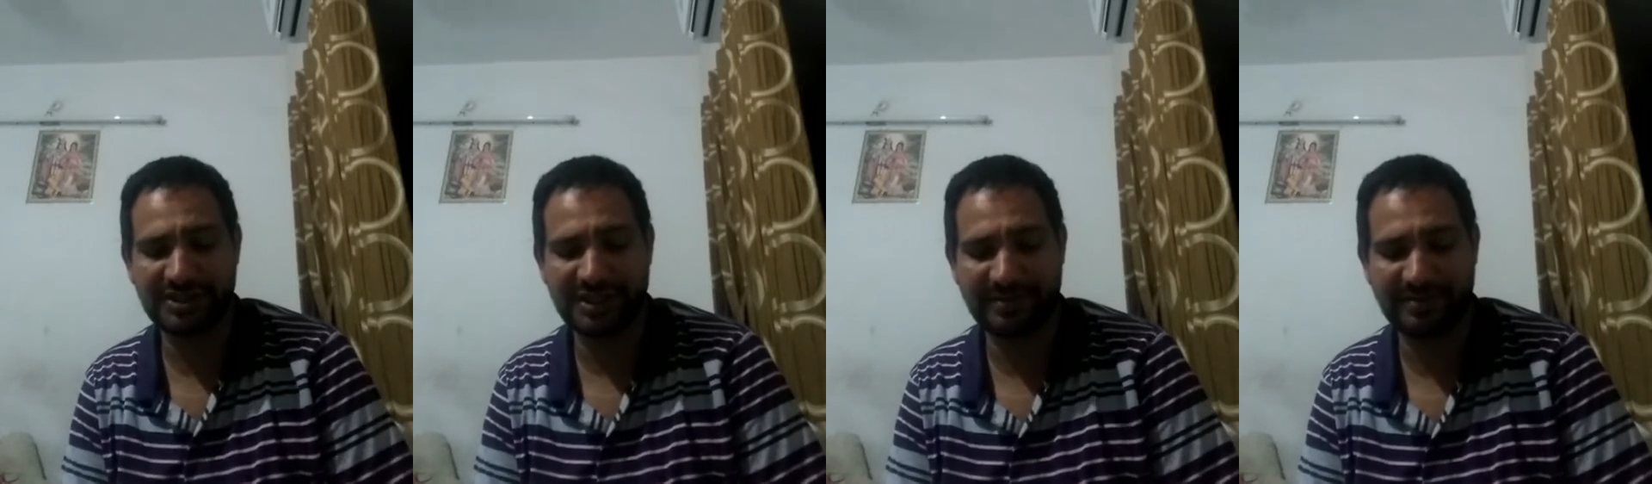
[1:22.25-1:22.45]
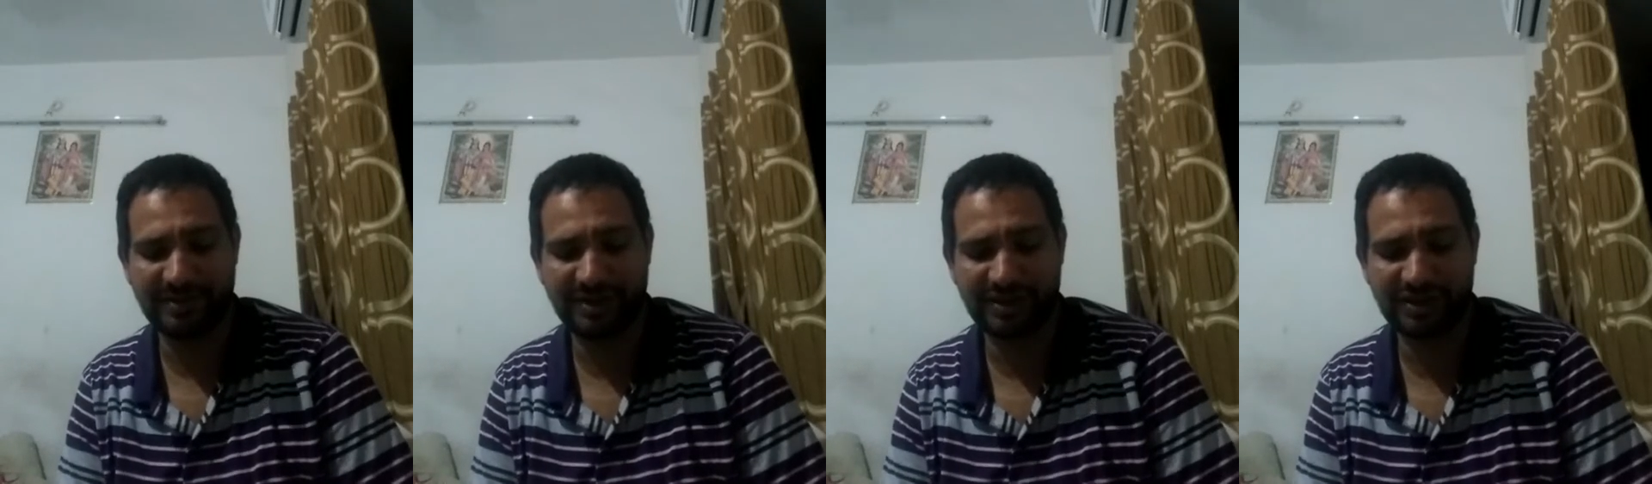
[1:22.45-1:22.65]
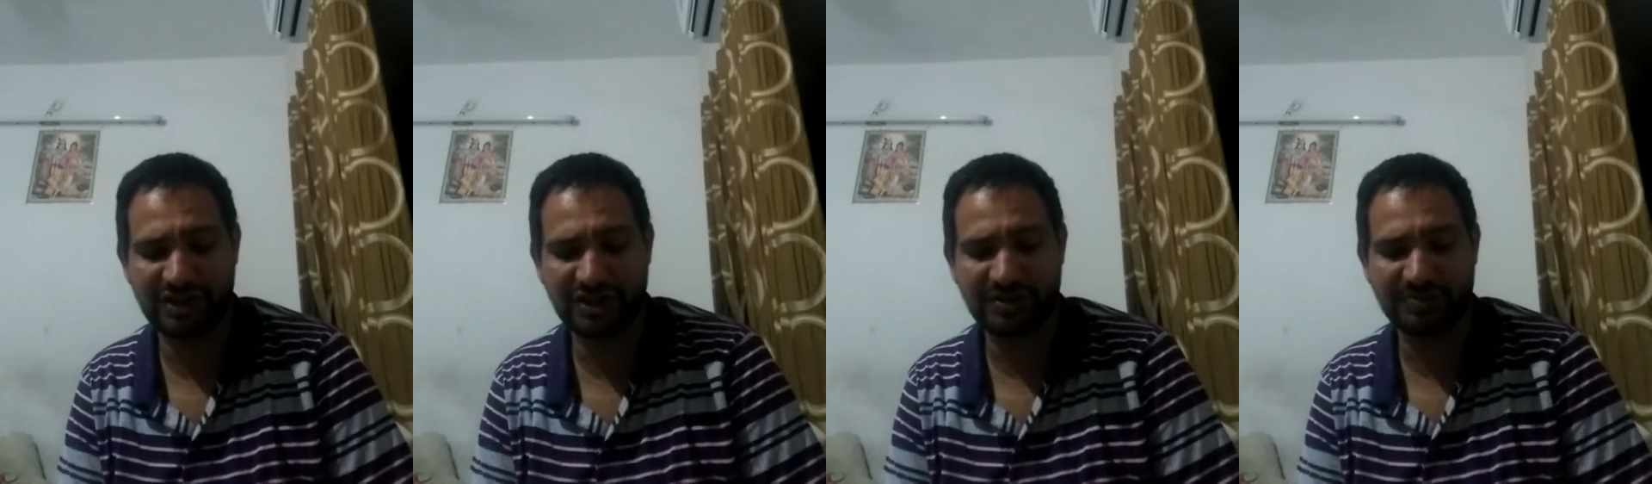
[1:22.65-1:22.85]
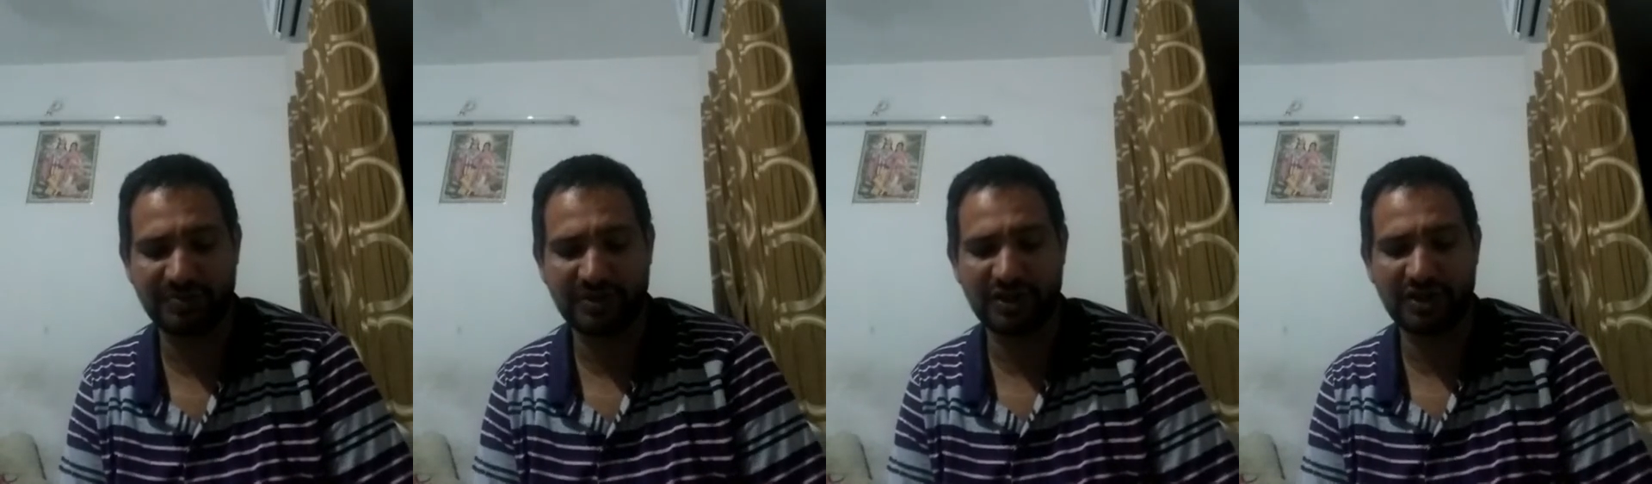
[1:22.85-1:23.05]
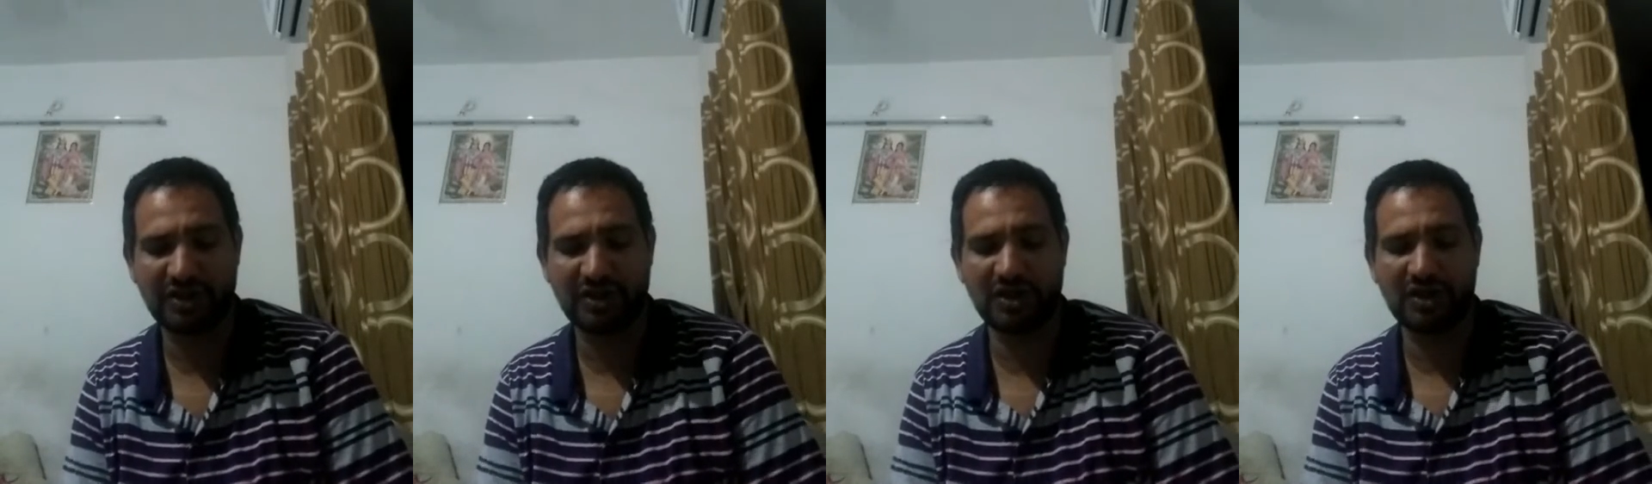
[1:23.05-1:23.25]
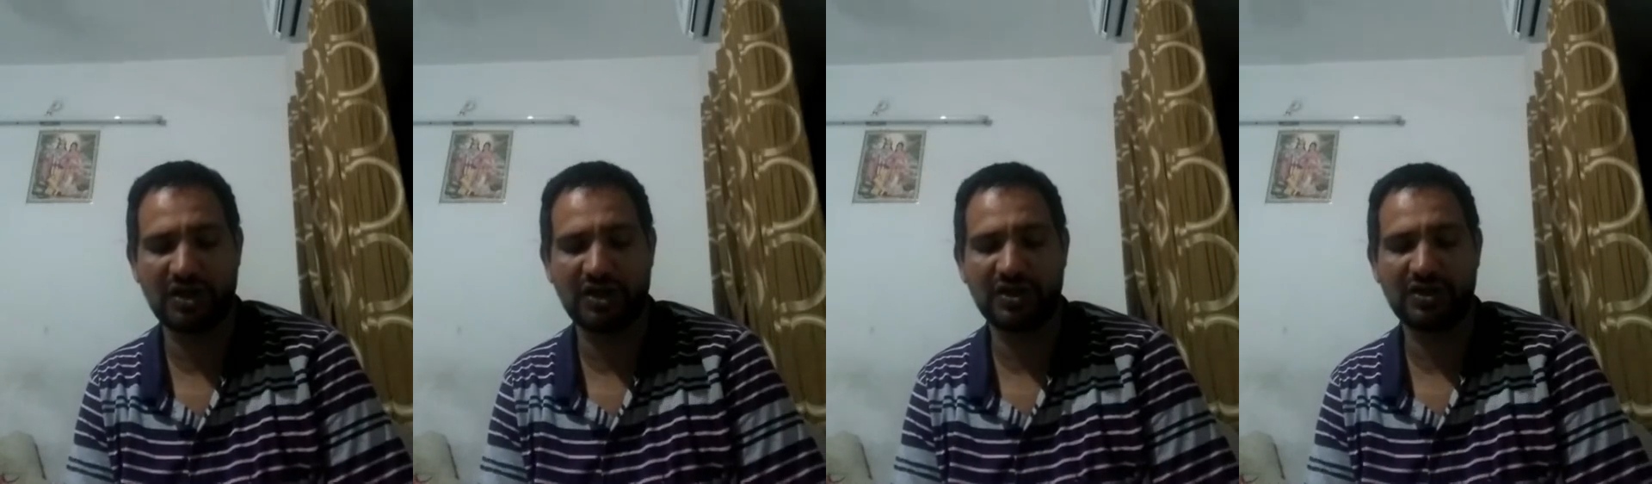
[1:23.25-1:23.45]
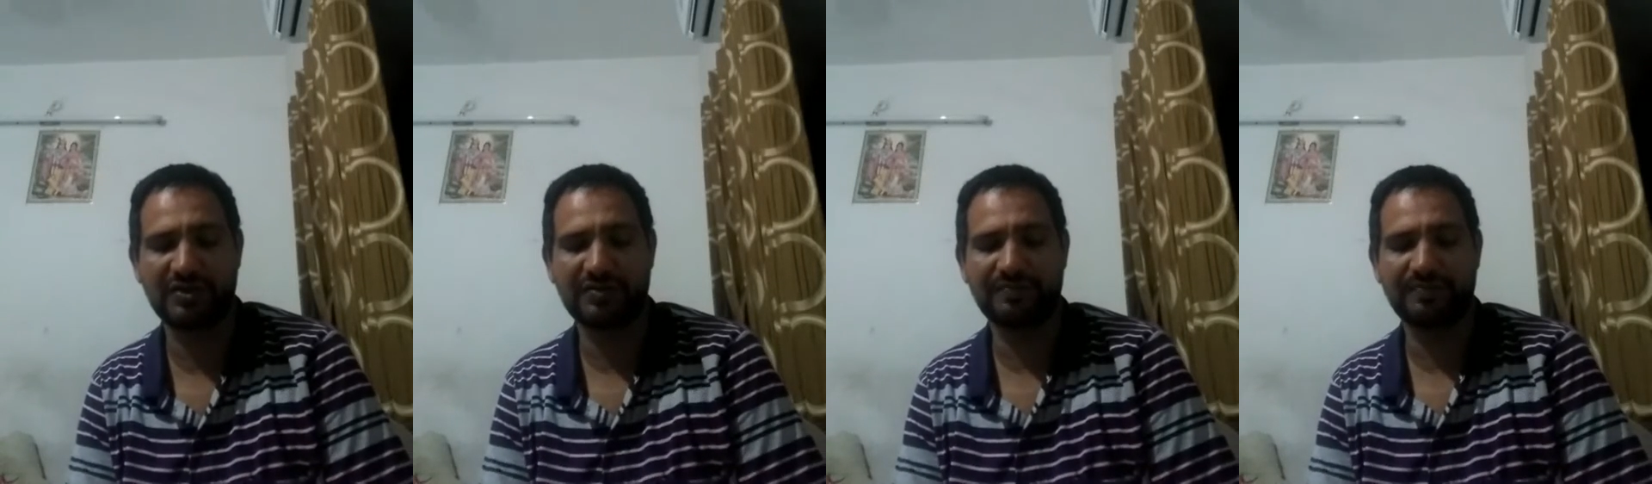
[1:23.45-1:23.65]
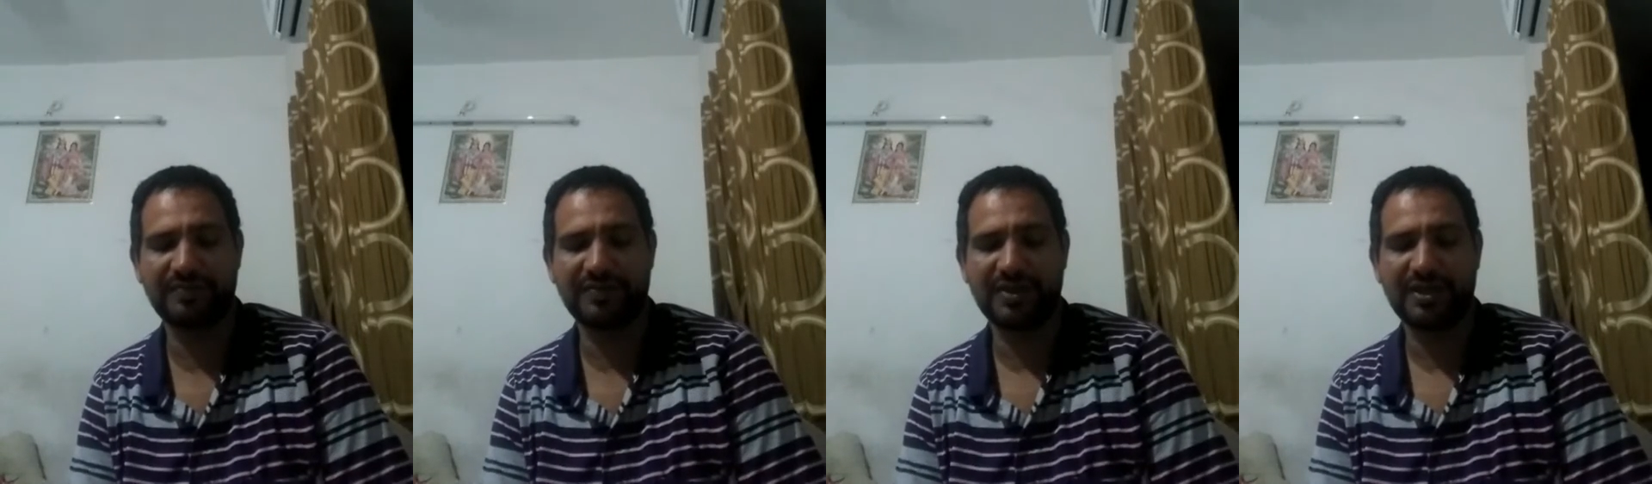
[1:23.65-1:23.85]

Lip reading: dramatic monologue